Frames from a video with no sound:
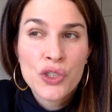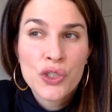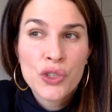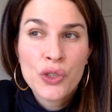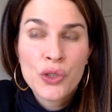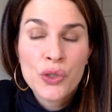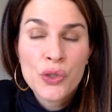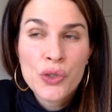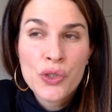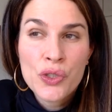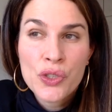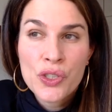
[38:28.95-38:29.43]

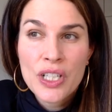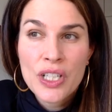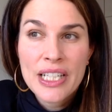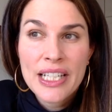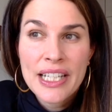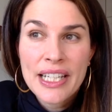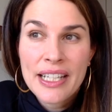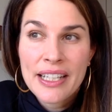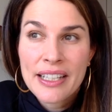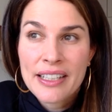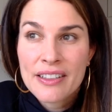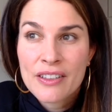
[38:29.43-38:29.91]

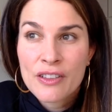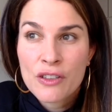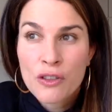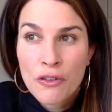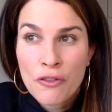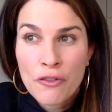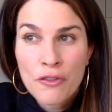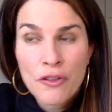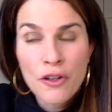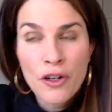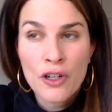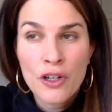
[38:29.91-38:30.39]
Usually in
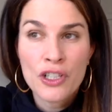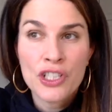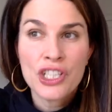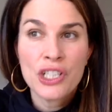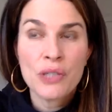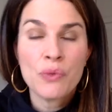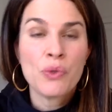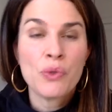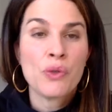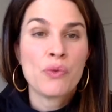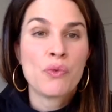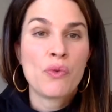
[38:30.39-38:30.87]

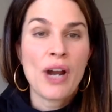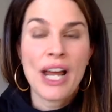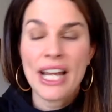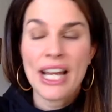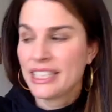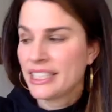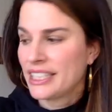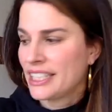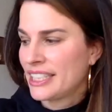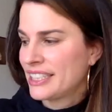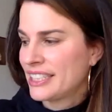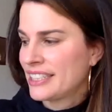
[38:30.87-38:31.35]
sophrology, we
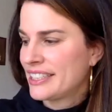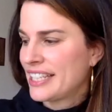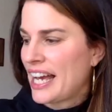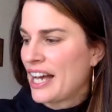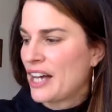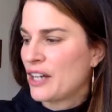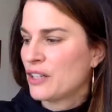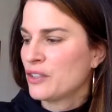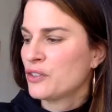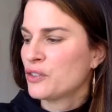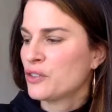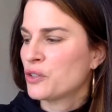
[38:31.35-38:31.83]
write it
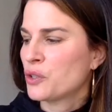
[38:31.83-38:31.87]
down.